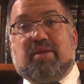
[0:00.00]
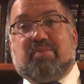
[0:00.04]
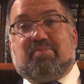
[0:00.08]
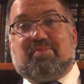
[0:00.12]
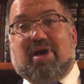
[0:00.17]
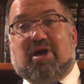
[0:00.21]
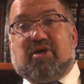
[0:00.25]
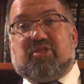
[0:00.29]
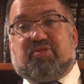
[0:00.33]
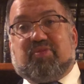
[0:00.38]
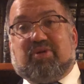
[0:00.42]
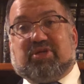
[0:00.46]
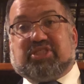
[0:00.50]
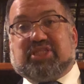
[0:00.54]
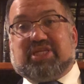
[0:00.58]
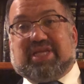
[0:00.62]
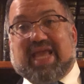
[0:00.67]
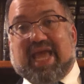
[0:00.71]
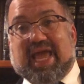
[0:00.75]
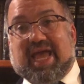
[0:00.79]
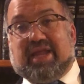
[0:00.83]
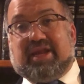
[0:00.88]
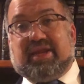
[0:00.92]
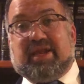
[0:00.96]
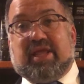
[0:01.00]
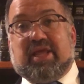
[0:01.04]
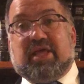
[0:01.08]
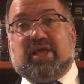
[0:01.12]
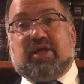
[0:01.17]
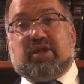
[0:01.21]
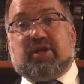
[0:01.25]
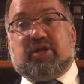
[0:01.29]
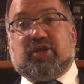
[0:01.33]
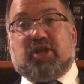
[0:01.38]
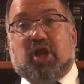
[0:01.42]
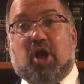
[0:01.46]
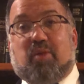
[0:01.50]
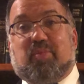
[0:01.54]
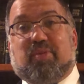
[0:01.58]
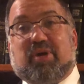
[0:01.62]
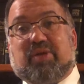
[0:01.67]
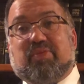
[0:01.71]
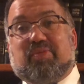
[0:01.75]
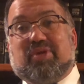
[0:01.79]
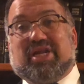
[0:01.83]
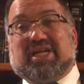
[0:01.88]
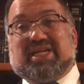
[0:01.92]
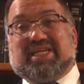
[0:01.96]
Mouthwash, again, nobody
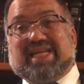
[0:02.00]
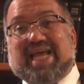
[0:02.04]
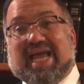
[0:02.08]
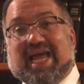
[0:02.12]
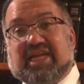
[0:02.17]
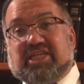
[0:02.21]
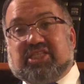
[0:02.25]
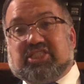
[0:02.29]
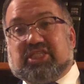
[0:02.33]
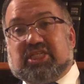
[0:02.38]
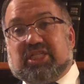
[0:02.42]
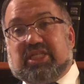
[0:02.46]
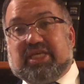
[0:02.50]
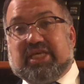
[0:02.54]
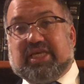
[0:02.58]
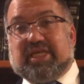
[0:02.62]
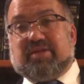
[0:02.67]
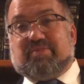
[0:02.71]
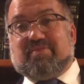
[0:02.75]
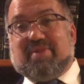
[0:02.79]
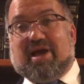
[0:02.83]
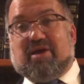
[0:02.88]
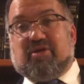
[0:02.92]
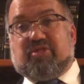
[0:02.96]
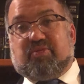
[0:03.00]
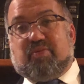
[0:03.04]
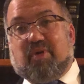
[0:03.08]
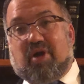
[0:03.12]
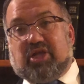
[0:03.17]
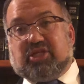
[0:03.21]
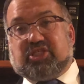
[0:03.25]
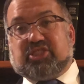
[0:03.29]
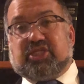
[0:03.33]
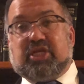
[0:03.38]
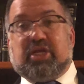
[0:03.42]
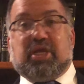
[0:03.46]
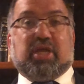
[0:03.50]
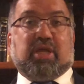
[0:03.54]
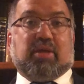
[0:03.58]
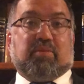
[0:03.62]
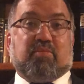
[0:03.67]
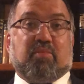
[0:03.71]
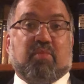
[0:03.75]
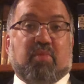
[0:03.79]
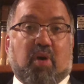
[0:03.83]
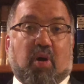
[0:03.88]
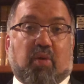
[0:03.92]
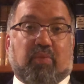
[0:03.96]
will intentionally eat mouthwash,
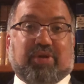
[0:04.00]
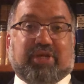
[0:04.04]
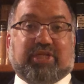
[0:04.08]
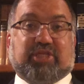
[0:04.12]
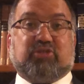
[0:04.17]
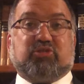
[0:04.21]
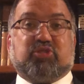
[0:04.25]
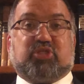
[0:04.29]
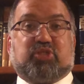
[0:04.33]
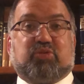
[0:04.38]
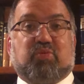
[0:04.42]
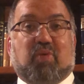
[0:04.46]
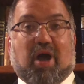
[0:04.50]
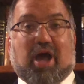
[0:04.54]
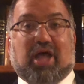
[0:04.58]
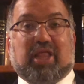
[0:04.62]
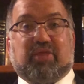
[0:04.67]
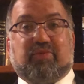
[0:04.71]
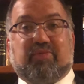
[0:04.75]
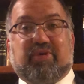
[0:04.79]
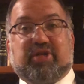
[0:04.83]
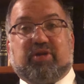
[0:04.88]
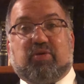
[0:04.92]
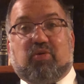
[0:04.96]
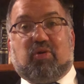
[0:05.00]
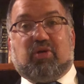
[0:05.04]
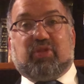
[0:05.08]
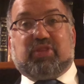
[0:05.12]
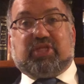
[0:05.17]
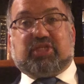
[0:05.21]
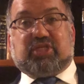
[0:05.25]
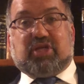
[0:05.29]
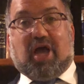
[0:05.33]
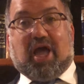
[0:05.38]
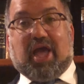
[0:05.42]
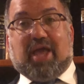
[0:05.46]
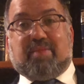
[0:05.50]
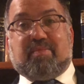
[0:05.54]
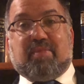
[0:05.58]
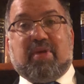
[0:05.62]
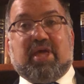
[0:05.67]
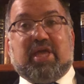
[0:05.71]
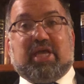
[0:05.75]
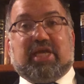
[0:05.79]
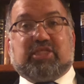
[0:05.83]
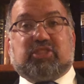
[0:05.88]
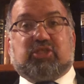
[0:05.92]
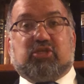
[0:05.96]
but we do swallow it all the time.
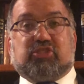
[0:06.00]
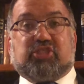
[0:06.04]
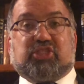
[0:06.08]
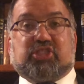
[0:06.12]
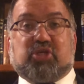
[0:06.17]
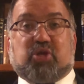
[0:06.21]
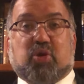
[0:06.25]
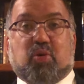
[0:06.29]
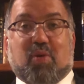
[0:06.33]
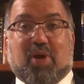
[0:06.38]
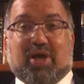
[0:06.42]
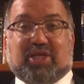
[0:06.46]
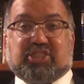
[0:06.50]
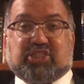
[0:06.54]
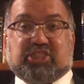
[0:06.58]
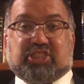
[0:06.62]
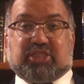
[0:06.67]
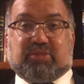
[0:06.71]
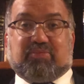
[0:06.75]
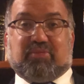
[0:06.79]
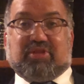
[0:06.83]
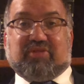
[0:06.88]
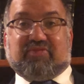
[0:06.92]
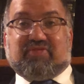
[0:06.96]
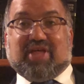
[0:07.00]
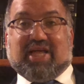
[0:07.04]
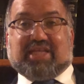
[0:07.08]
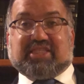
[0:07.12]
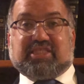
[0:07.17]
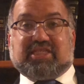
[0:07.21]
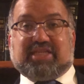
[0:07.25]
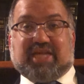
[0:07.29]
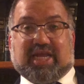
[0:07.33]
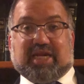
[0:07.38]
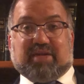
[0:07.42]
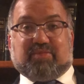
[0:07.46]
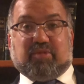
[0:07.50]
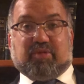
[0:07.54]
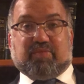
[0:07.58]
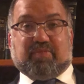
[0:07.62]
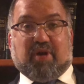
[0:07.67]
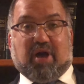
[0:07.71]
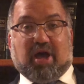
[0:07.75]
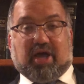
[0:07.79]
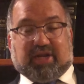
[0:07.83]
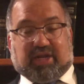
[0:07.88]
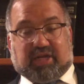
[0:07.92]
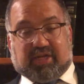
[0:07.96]
It's also questionable if that's an edible
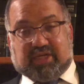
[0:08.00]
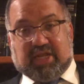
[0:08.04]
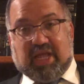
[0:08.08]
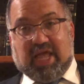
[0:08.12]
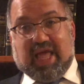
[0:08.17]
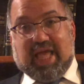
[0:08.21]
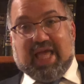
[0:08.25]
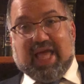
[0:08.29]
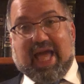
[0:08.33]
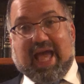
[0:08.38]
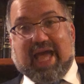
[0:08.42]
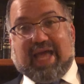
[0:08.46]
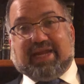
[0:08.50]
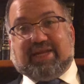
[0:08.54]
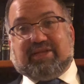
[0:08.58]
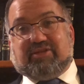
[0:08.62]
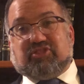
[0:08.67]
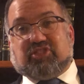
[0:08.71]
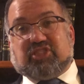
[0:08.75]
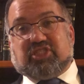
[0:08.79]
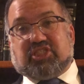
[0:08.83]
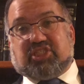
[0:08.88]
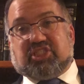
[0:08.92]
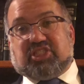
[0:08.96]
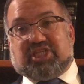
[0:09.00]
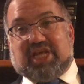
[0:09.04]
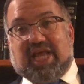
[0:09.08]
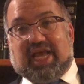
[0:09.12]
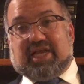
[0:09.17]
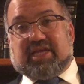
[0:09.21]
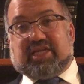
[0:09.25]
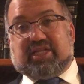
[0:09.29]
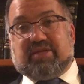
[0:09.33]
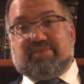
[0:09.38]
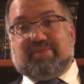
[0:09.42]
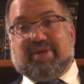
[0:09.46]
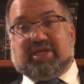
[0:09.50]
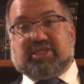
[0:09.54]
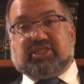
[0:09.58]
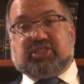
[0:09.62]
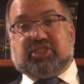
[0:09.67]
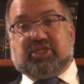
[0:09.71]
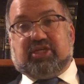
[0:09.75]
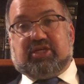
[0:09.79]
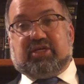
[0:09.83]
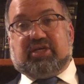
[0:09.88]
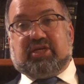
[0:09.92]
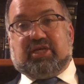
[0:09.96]
product, and you should check to make
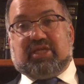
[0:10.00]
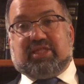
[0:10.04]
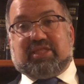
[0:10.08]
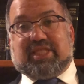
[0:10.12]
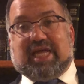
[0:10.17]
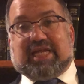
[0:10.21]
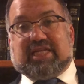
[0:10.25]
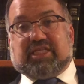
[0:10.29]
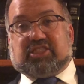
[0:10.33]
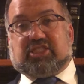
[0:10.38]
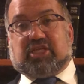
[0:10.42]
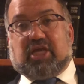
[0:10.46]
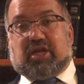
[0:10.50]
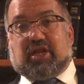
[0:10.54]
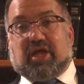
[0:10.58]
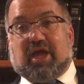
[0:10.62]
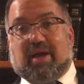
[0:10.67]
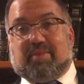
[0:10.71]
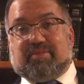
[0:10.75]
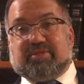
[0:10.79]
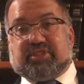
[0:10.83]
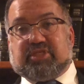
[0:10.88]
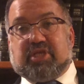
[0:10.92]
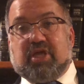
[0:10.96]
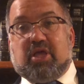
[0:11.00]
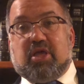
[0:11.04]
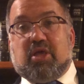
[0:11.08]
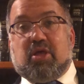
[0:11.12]
sure that it's not chametz.